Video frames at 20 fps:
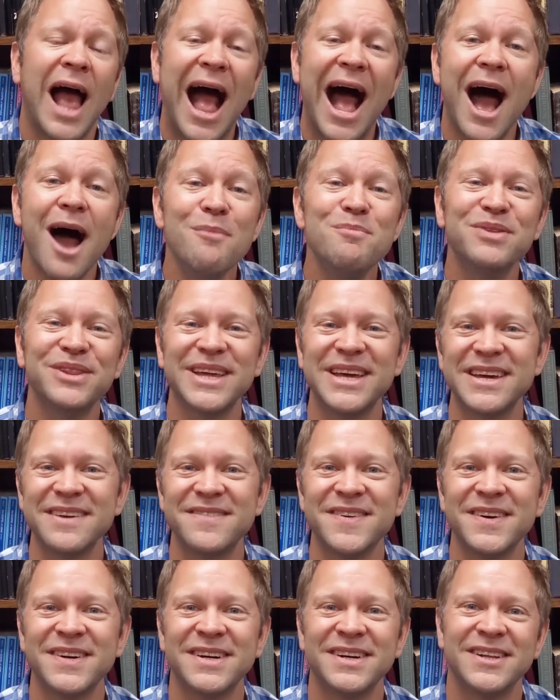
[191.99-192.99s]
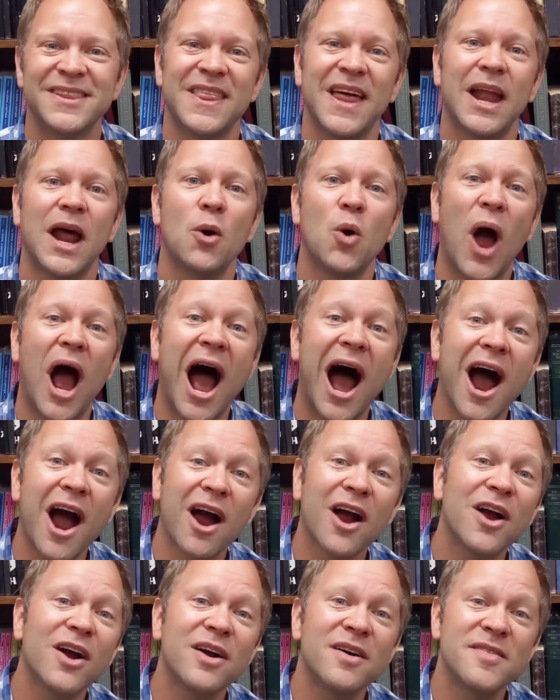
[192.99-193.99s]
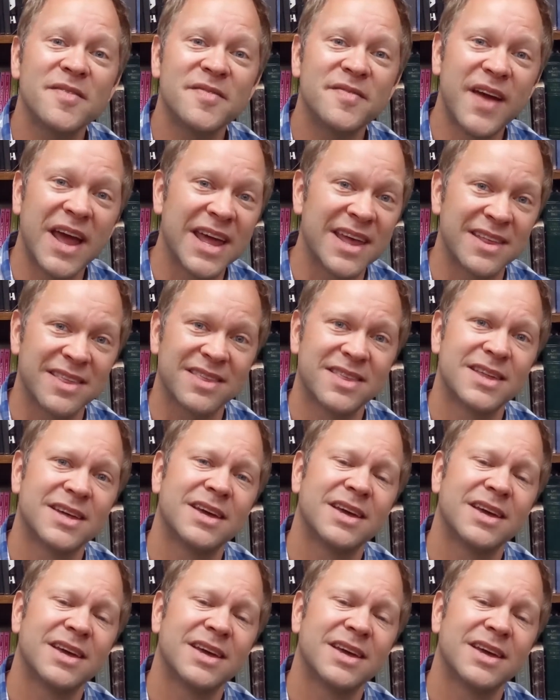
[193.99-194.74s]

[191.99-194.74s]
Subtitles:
I believe that our faith